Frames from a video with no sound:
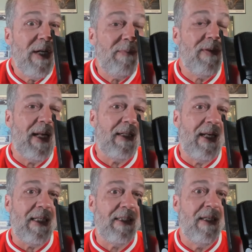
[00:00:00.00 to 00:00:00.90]
up for that
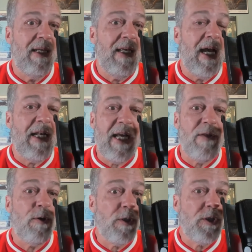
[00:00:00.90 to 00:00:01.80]
class. And yet
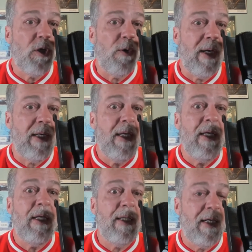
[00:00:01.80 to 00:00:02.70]
her story
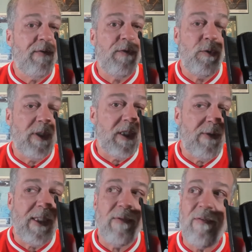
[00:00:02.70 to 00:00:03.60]
led to a
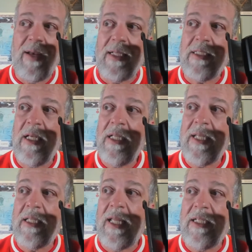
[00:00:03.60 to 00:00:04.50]
series of events
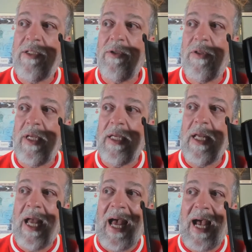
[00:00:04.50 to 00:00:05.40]
that led to
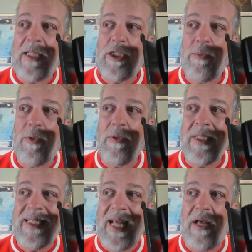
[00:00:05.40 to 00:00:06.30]
the actual
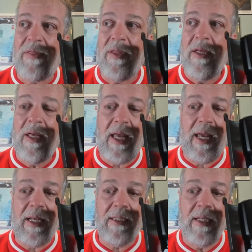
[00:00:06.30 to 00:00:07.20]
death
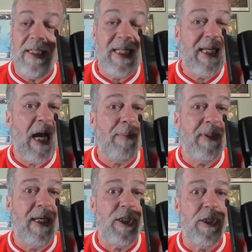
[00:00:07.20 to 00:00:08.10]
and
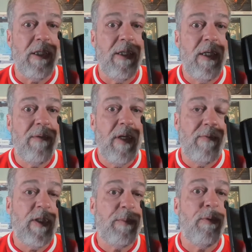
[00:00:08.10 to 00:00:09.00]
decapitation of
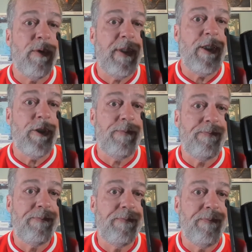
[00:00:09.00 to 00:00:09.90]
this poor teacher.
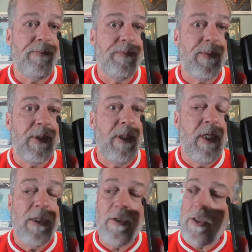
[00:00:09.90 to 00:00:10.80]

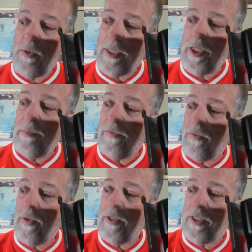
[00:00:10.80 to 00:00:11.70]
So the question
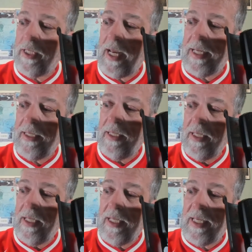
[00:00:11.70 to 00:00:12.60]
before you tonight
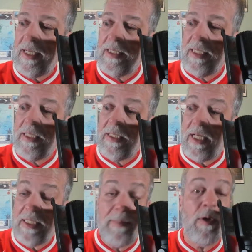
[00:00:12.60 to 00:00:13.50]
is
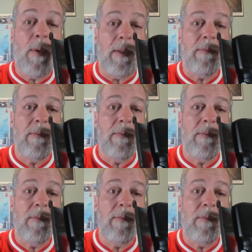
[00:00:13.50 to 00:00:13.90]
a simple one.